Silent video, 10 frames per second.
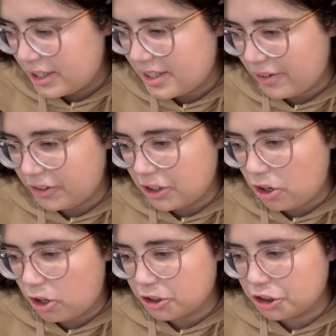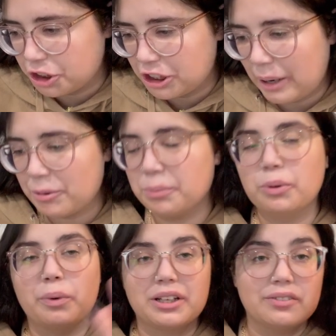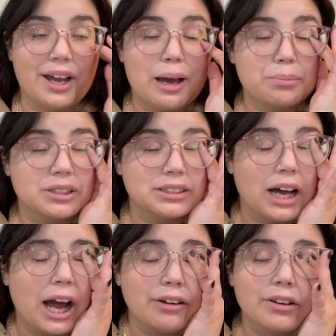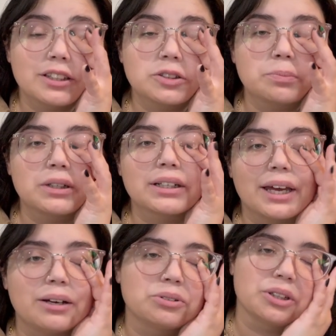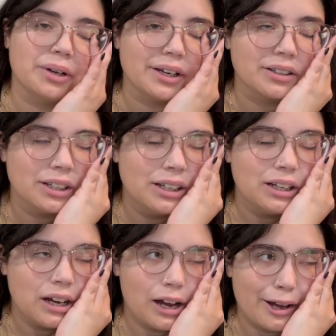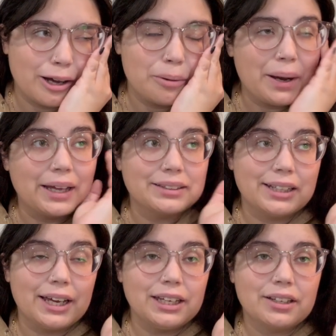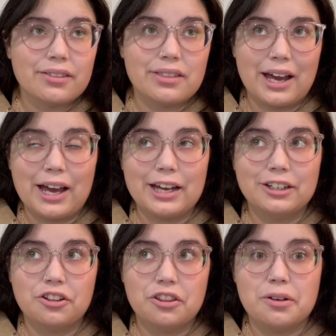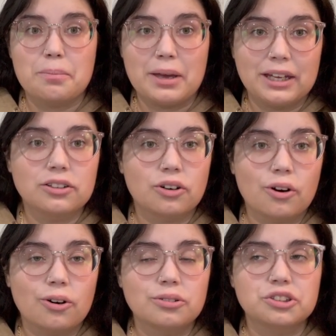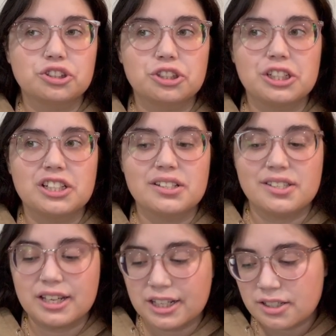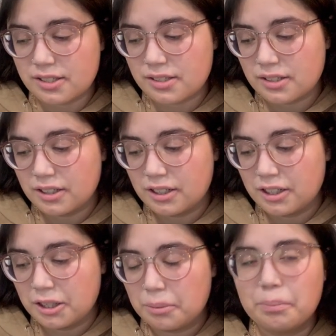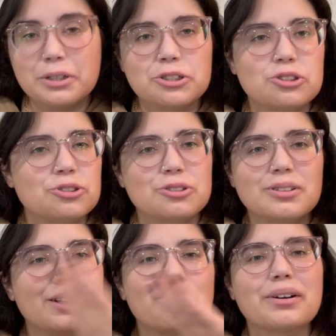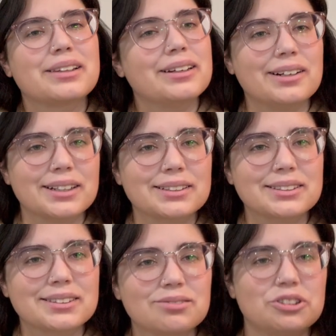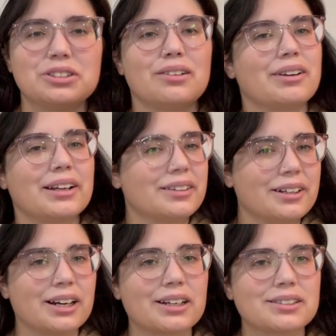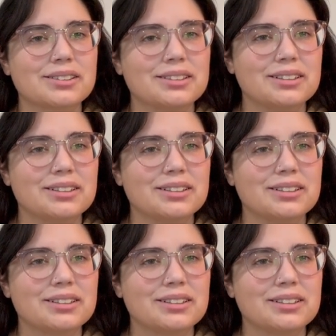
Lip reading: Stephanie Archer. I'm gonna put what even happened. I read this book and it was okay. I like that the main girl, she sings, but they don't write lyrics. She's not writing lyrics.